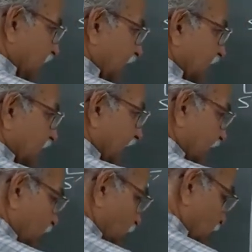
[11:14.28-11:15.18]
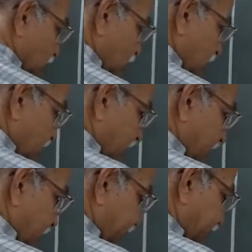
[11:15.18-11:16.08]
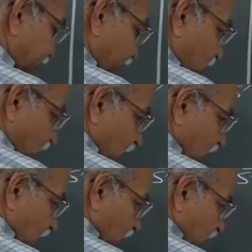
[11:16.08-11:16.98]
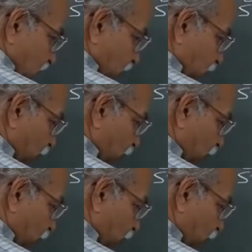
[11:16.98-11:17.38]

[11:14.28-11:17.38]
write that also here. So,